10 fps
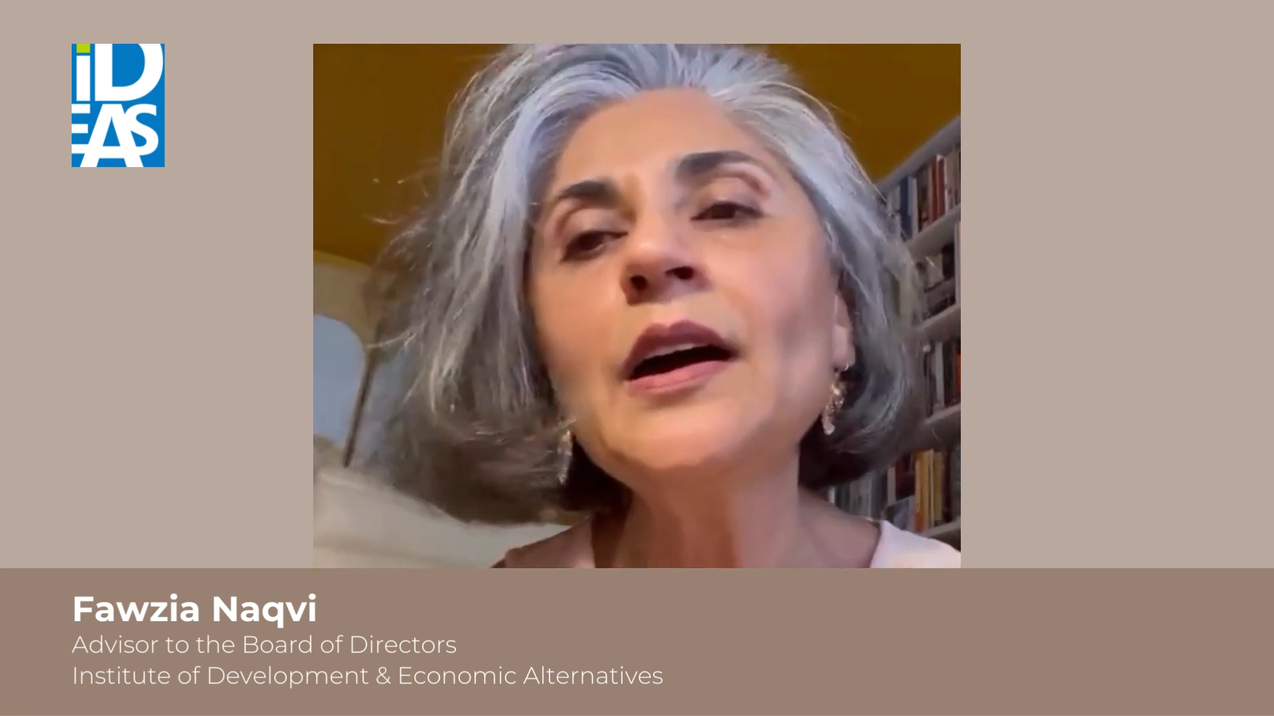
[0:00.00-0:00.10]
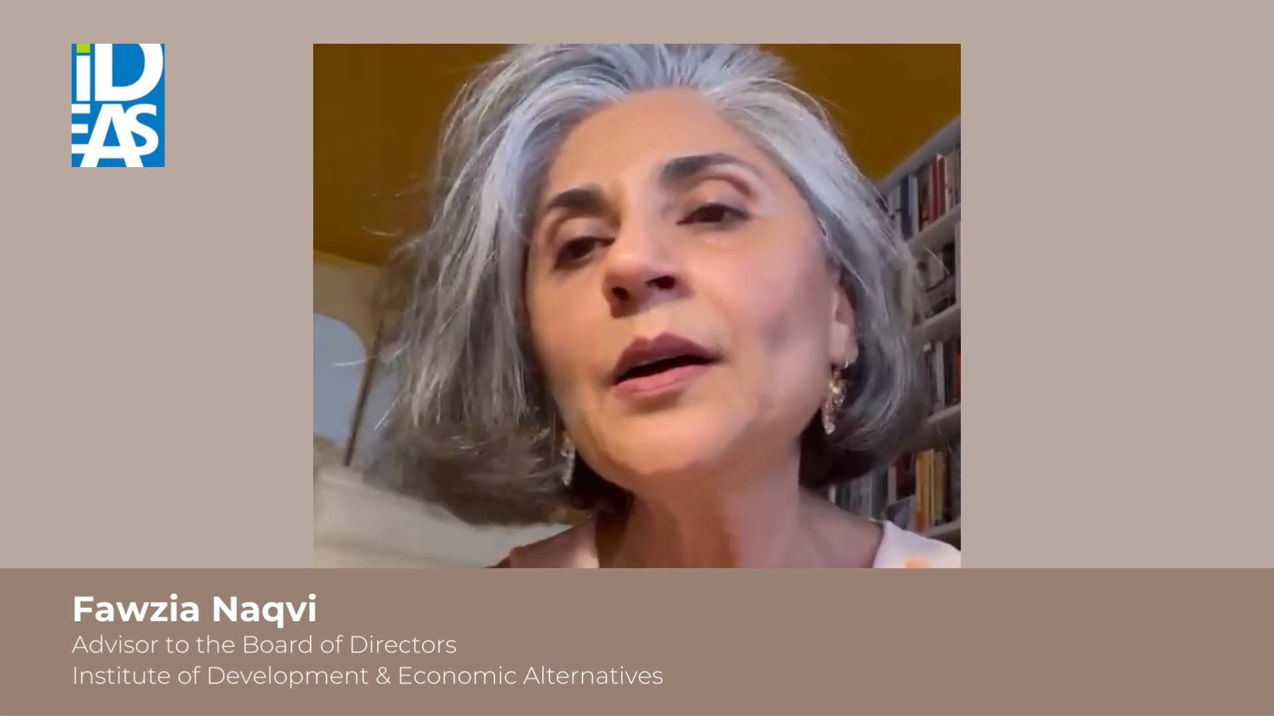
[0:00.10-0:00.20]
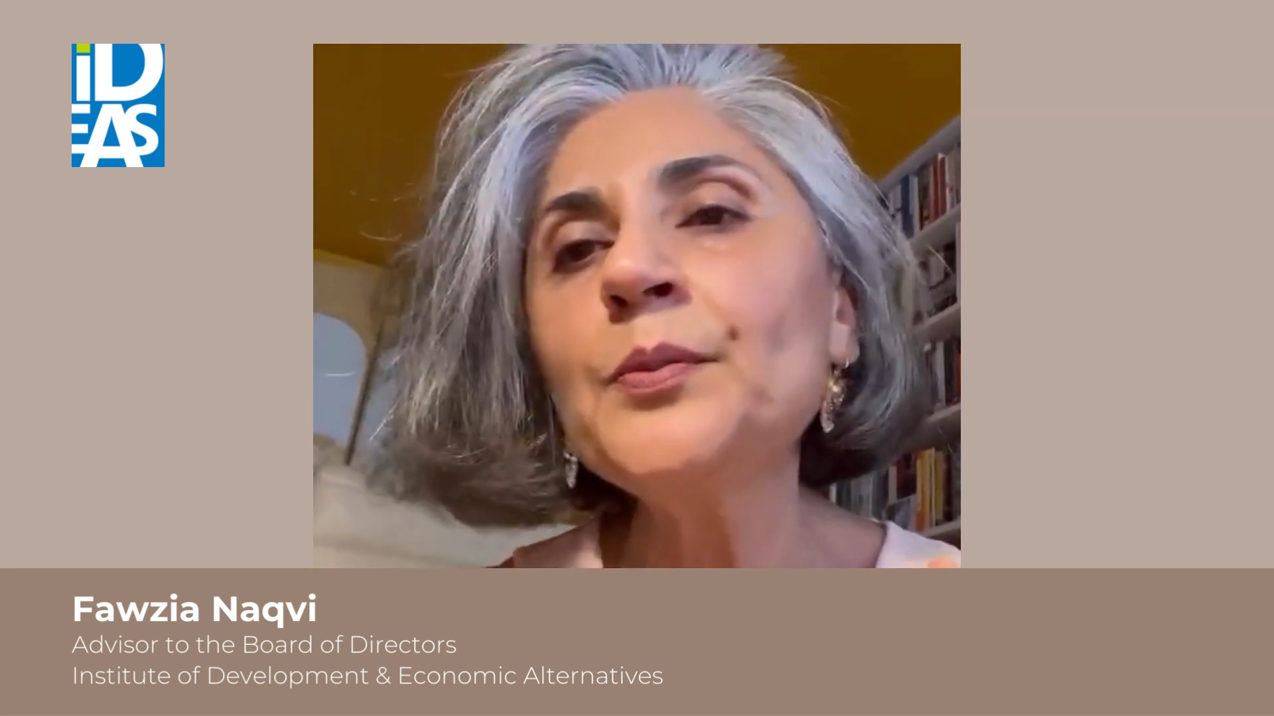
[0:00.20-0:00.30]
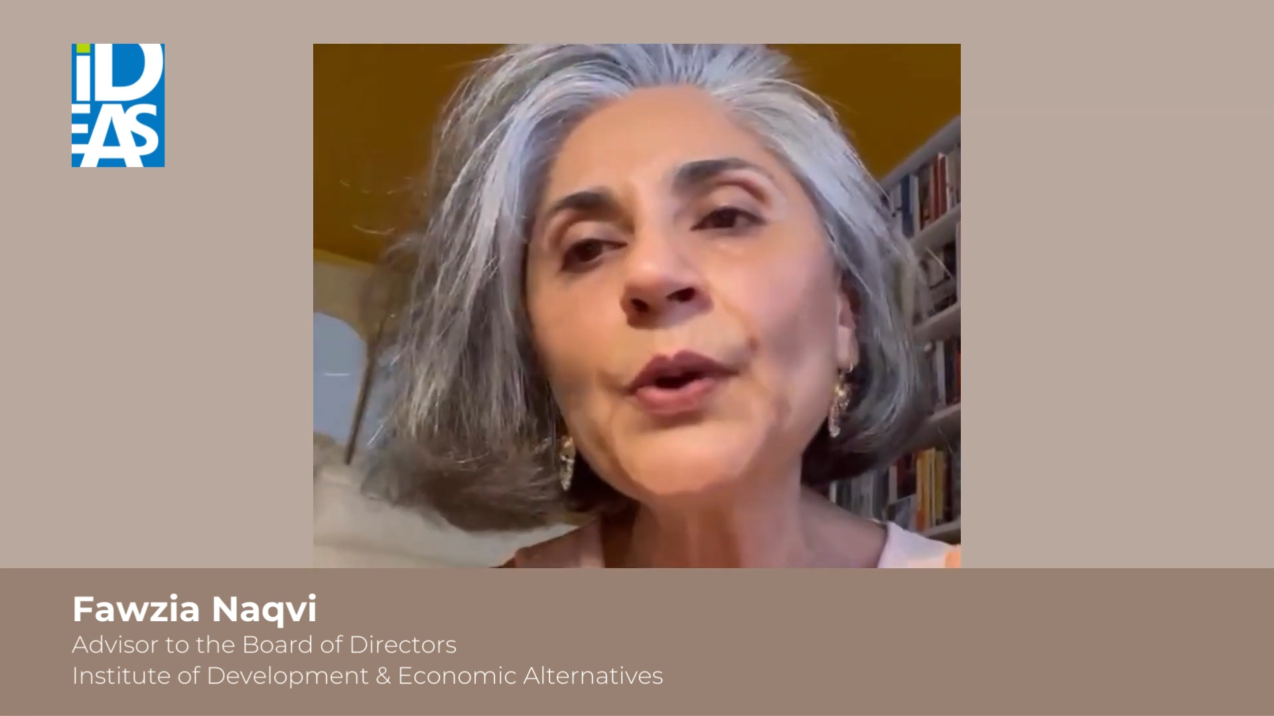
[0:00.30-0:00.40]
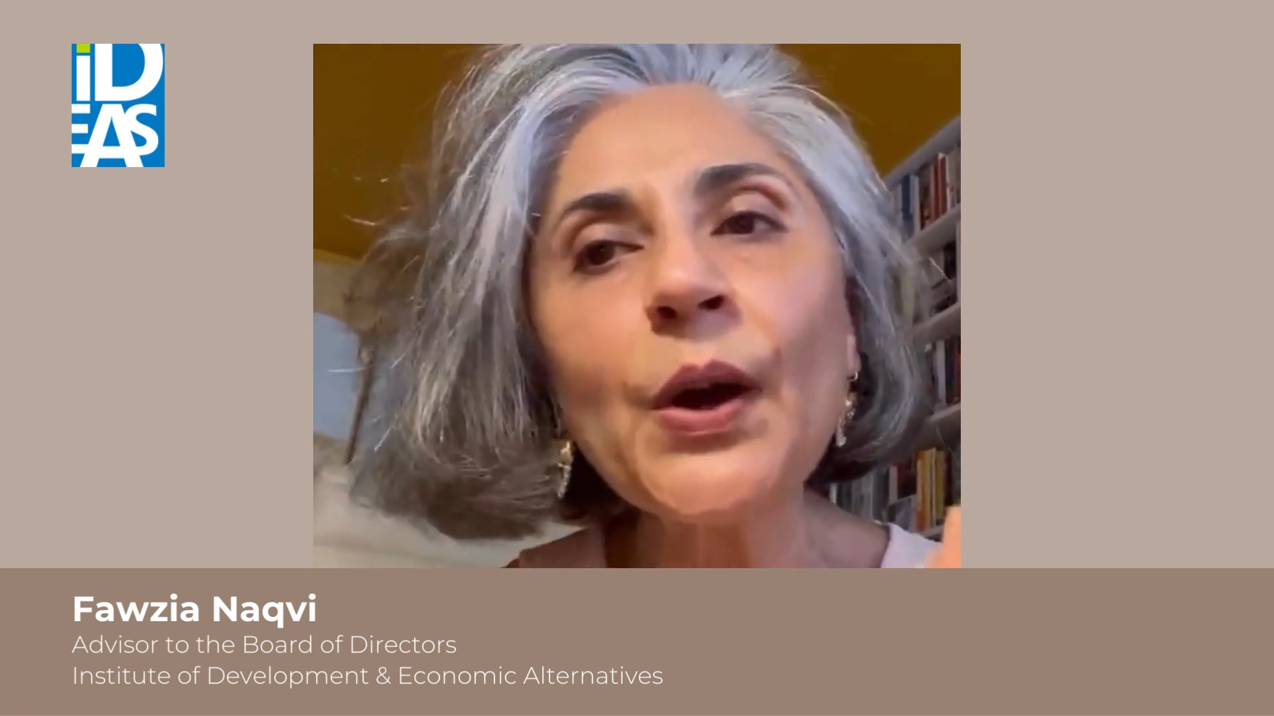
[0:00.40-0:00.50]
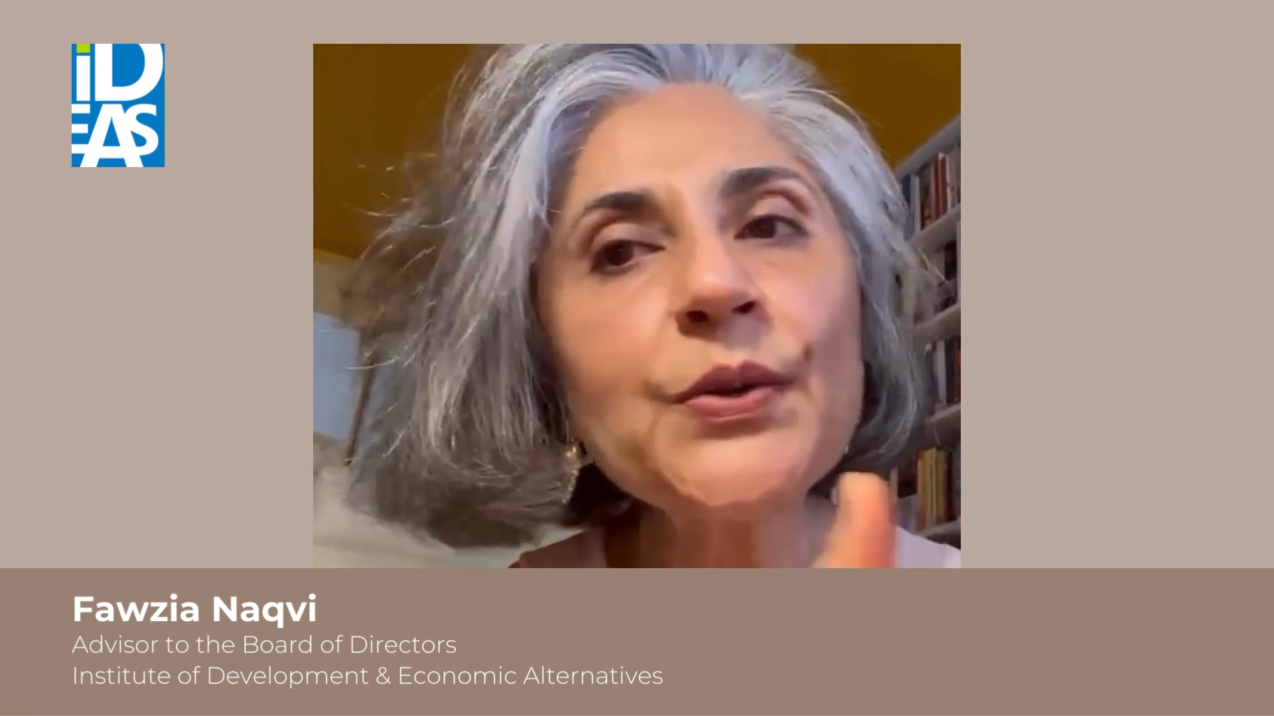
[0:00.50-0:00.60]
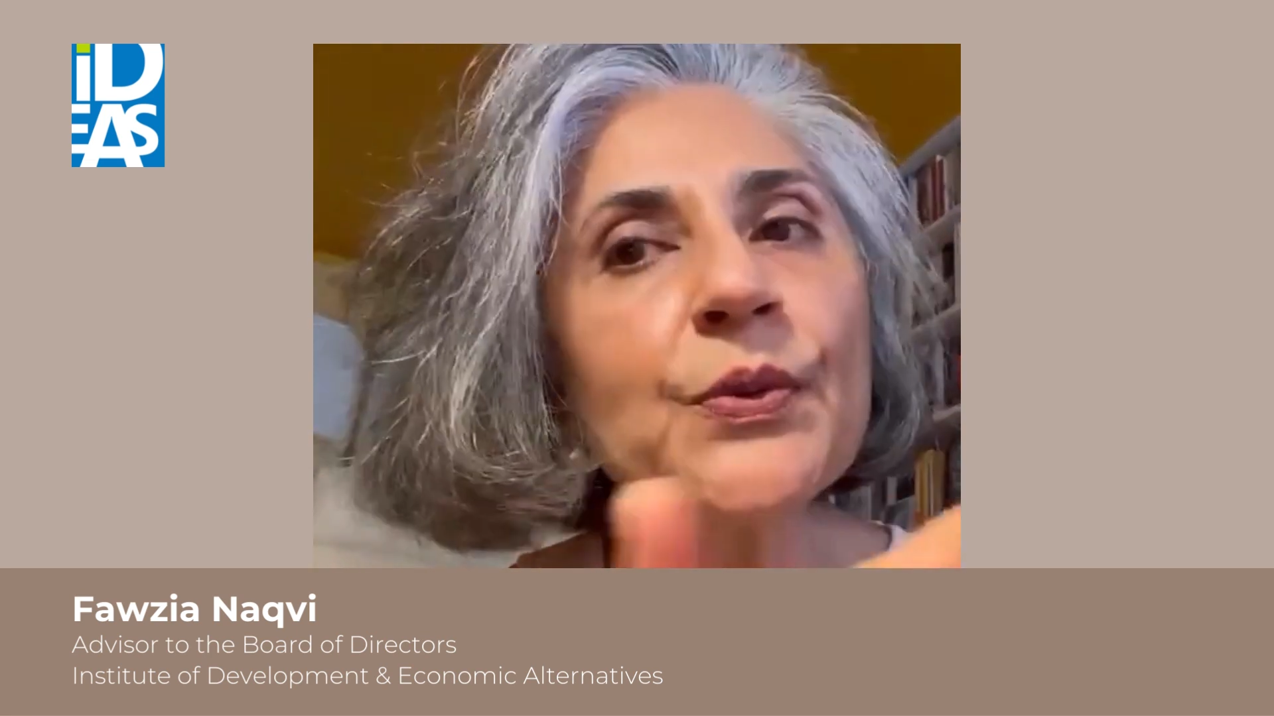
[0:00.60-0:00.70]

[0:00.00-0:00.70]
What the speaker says: a broad